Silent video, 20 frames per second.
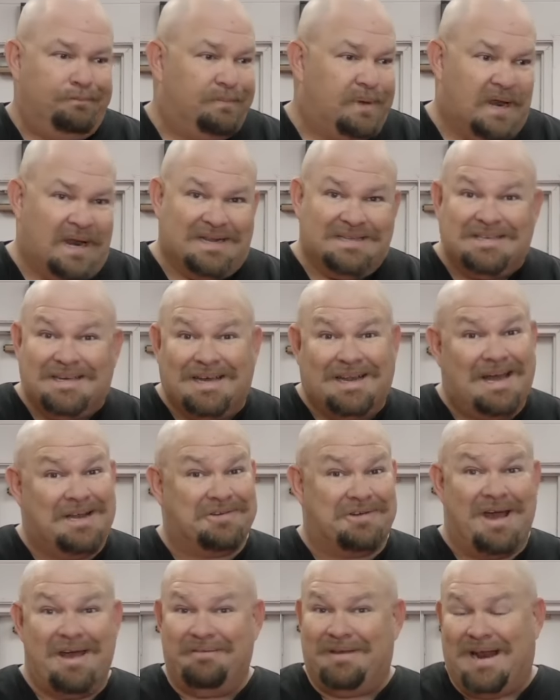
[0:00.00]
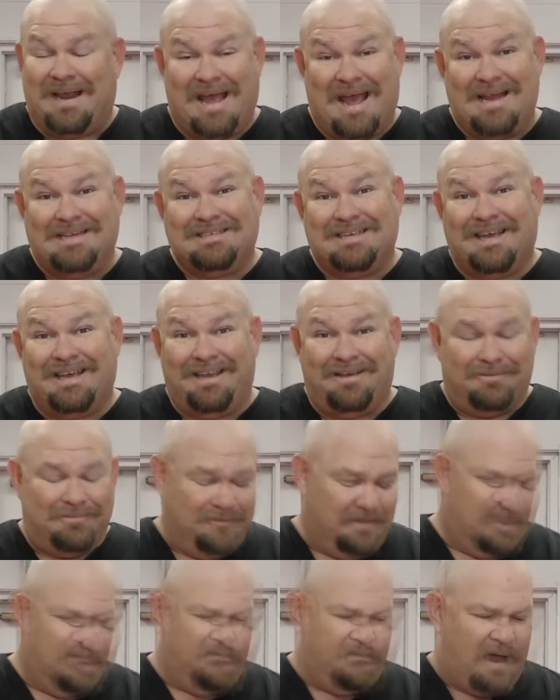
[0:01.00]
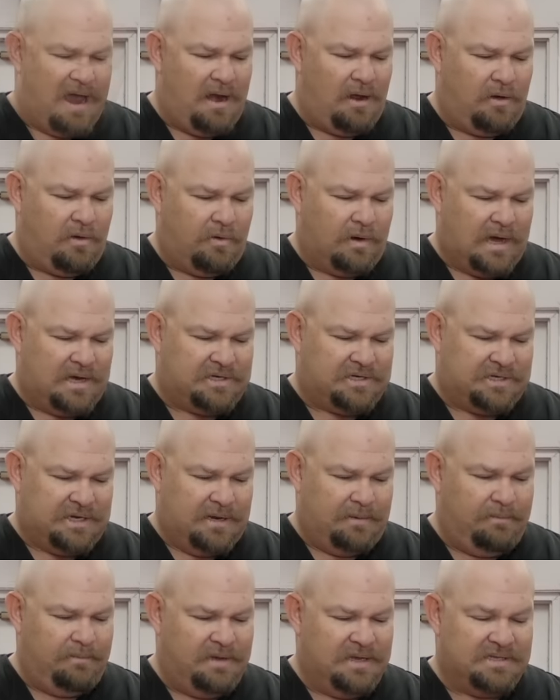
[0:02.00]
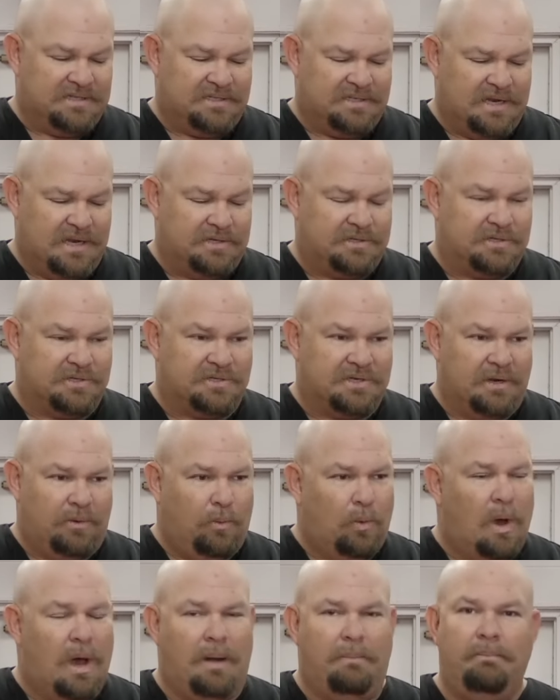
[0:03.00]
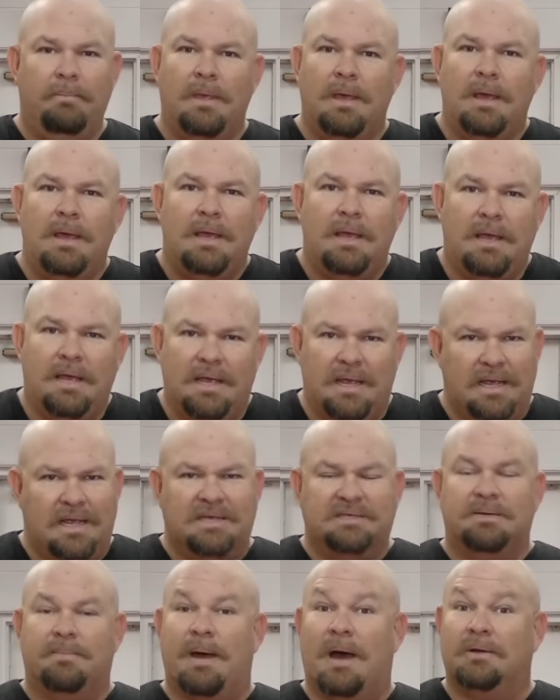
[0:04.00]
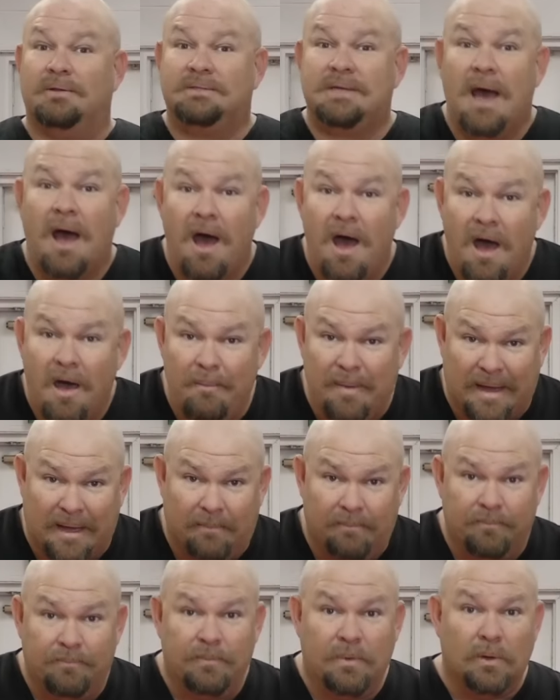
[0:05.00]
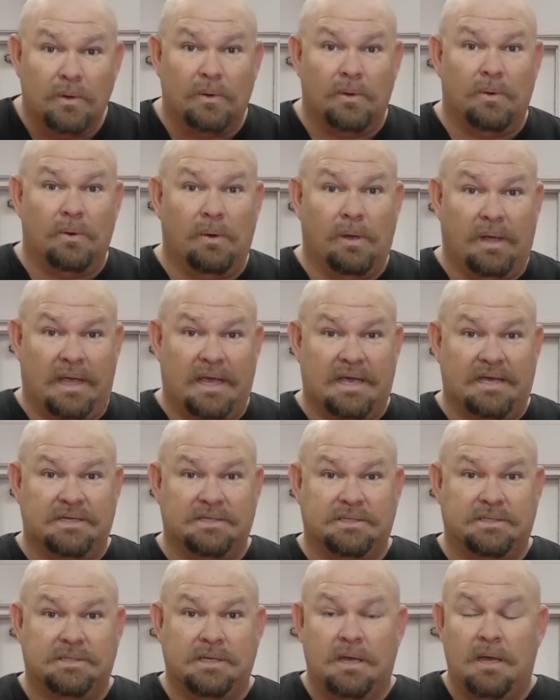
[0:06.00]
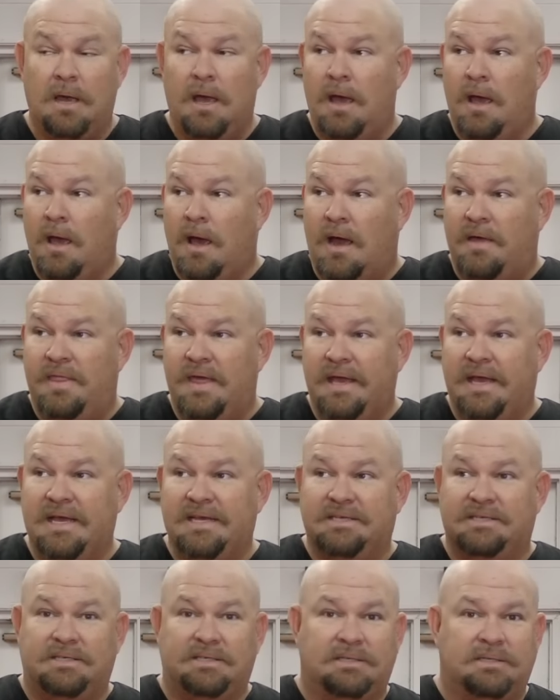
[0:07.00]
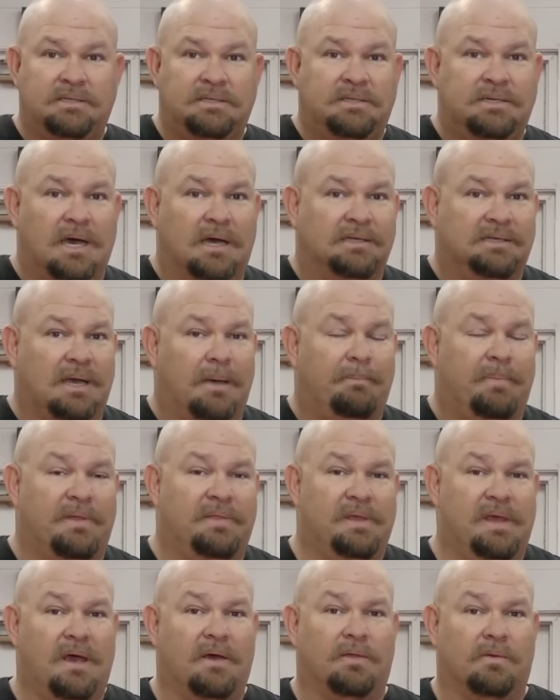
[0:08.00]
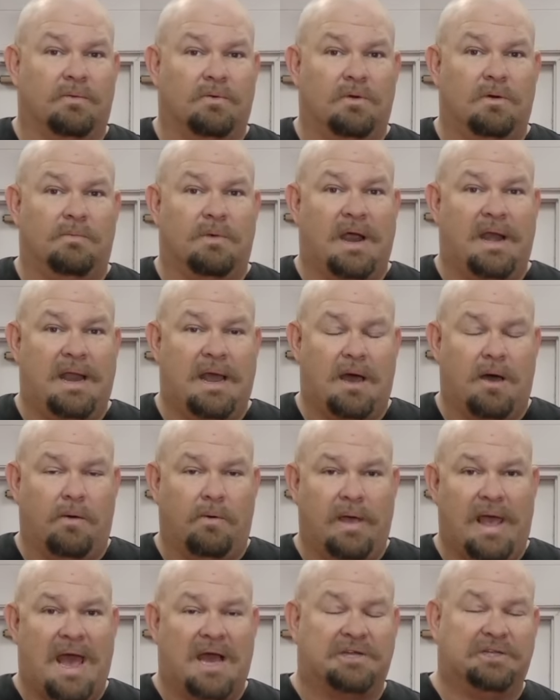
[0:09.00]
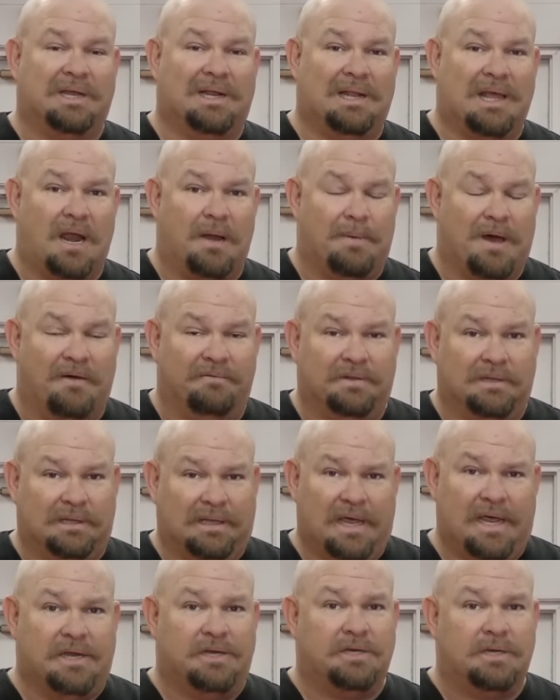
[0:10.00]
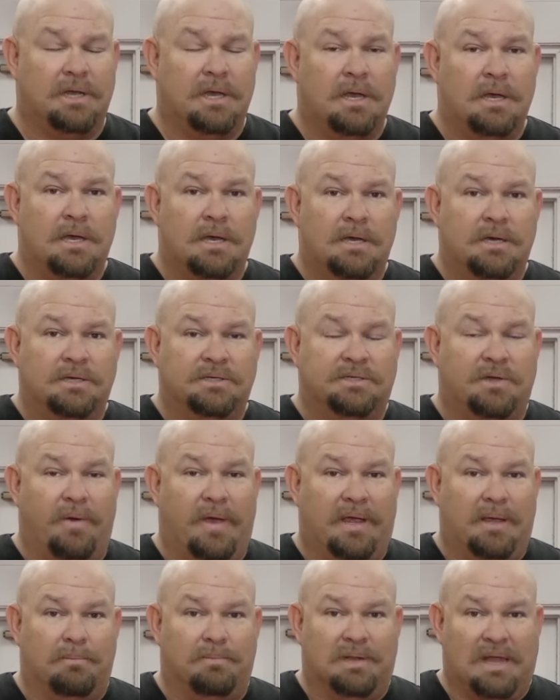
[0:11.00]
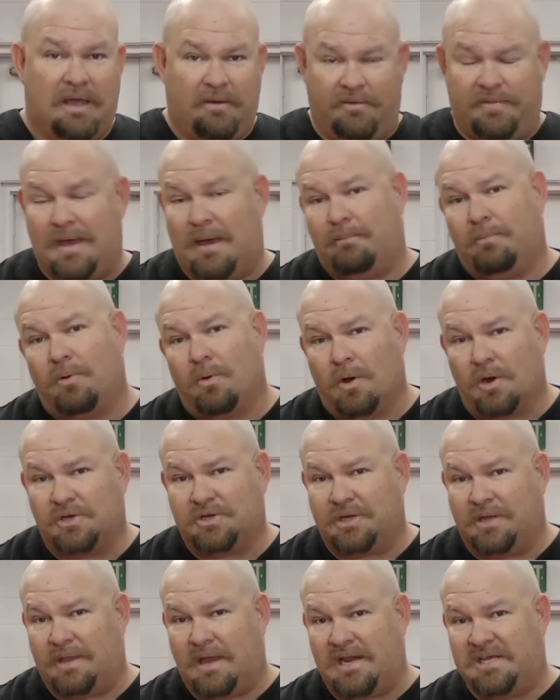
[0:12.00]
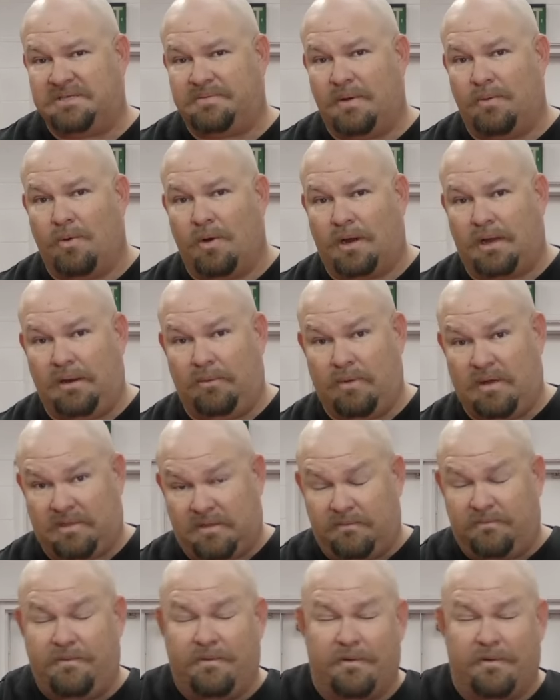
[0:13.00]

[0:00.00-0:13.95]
But until I drive it, I can't tell you. Now, the final question is an interesting one. Is about Tommy, who is, I think he's tucked up in the other room right now. We actually let him off the leash so he could play with that Porsche that he's been working with. And